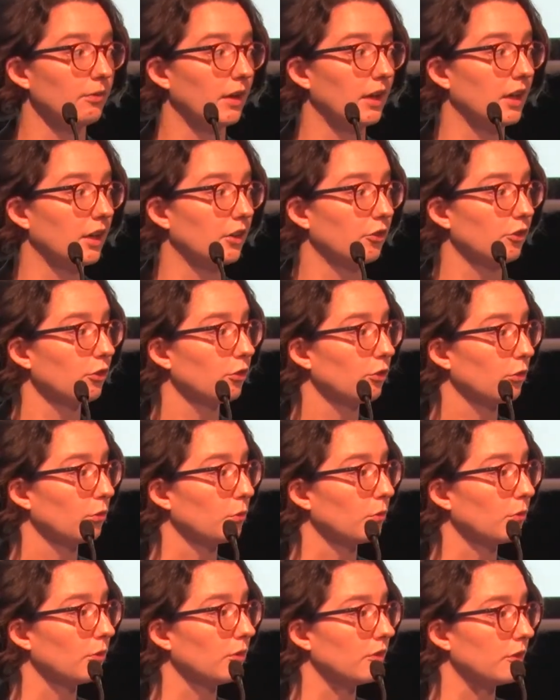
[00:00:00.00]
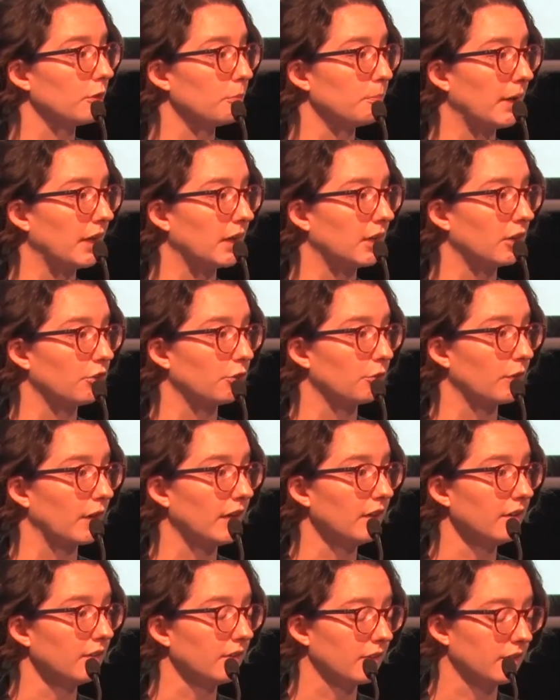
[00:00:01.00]
financial tools to manage
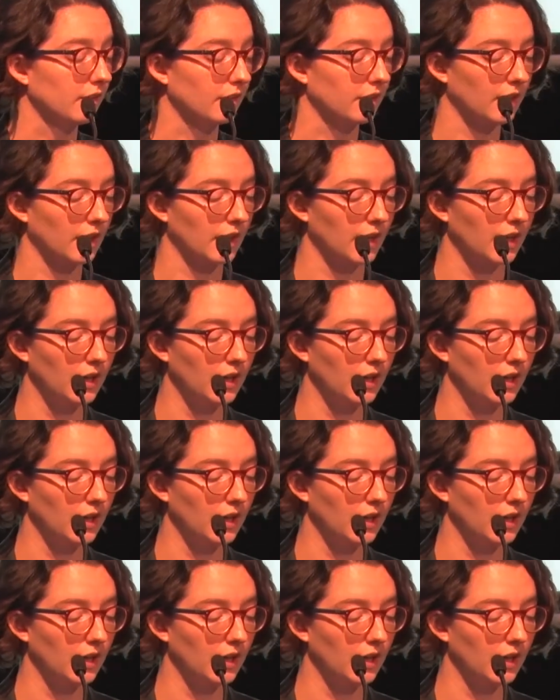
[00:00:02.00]
risk,